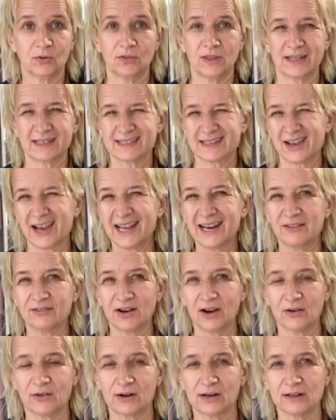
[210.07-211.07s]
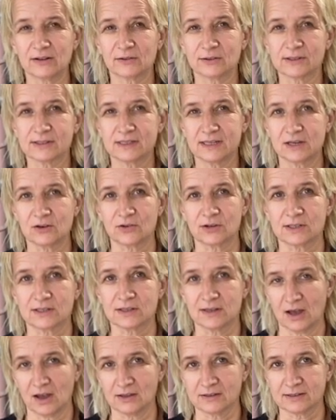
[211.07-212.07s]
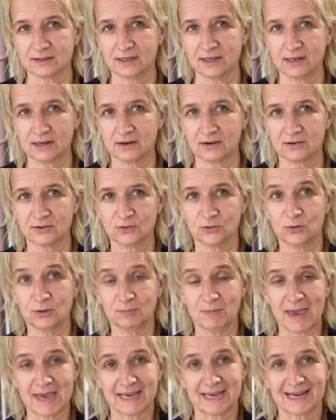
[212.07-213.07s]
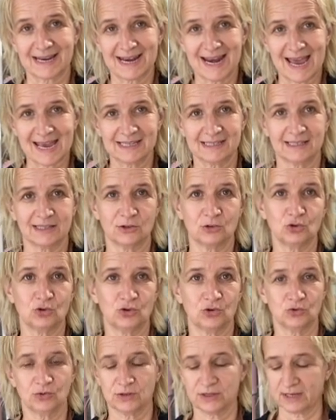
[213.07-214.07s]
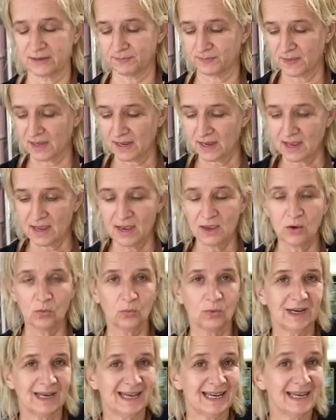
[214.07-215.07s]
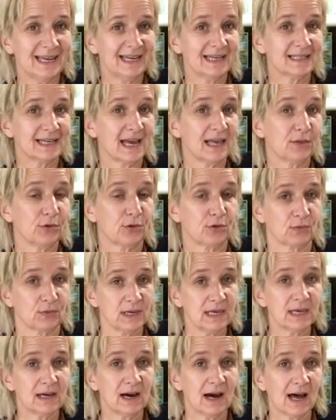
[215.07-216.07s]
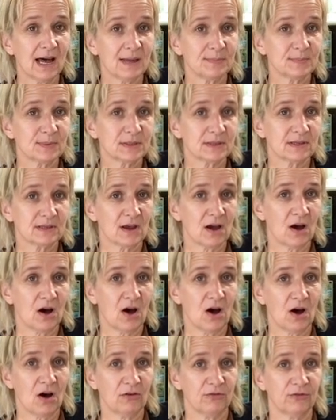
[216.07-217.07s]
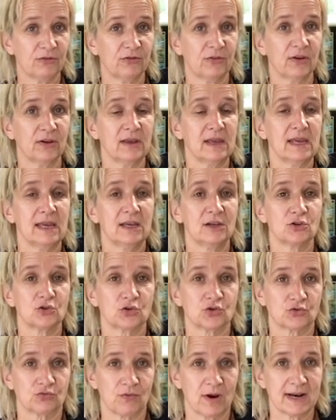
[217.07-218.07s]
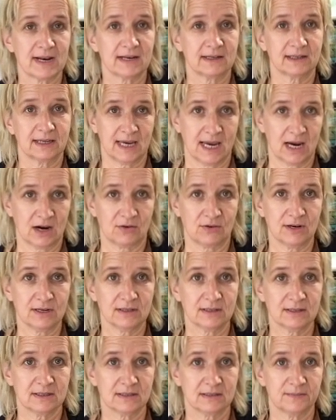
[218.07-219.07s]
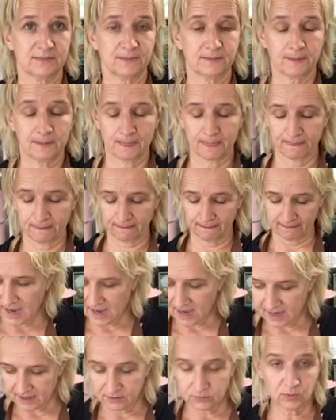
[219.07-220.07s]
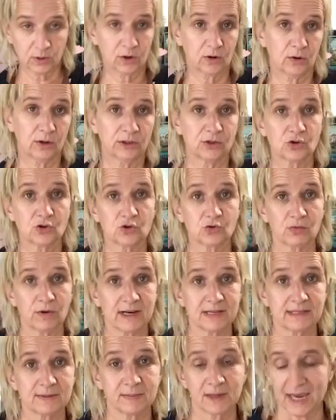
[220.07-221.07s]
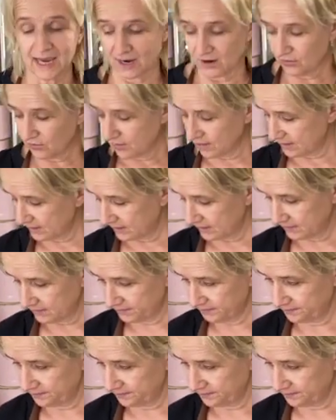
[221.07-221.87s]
That's kind of our little secret sauce here to make it nice and juicy. We need 3 cups of shredded carrots, and we're going to shred some carrots.